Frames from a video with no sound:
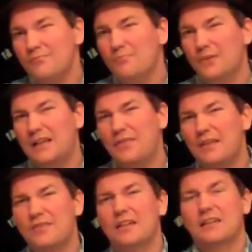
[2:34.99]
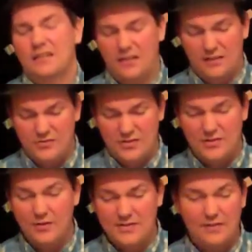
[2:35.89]
But I think that uh, just
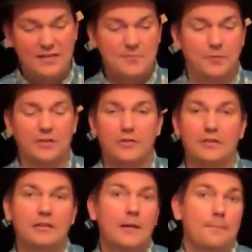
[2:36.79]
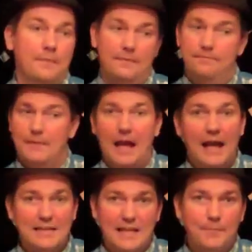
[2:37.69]
using this balloon
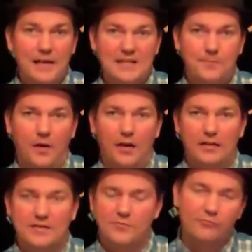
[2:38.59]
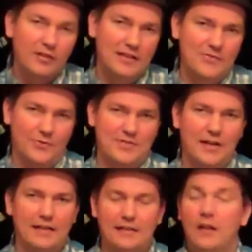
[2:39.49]
as a baseball is really
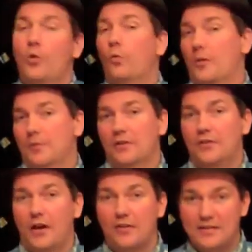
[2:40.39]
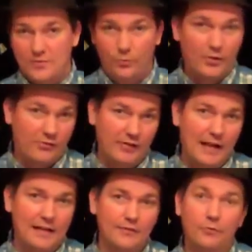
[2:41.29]
short-sighted. We're balloon artists, we're
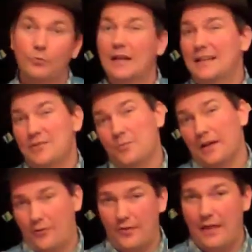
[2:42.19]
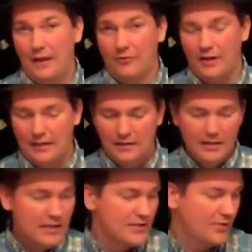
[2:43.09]
creative, we can do better than that, right?
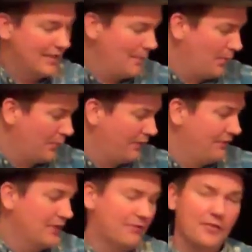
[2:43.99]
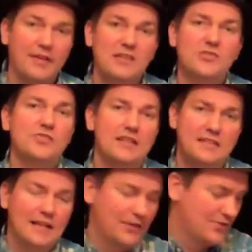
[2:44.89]
So I came up with a few different things just
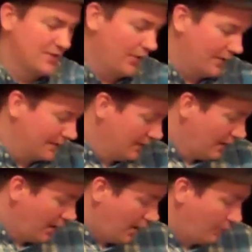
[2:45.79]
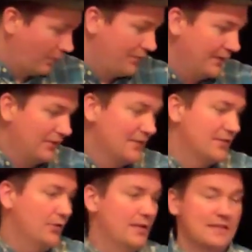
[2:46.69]
to get you started. Um, one thing you can
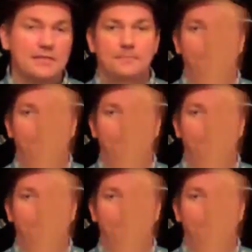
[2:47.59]
do is